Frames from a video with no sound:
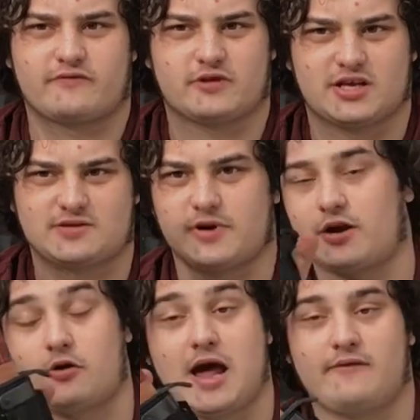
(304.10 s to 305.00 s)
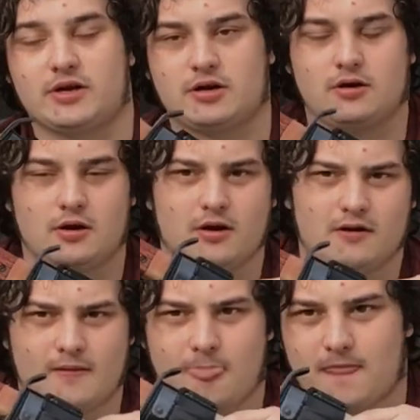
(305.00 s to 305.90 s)
for this, but I don't have it.
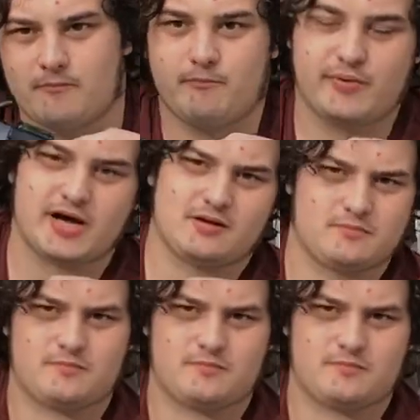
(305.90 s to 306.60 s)
But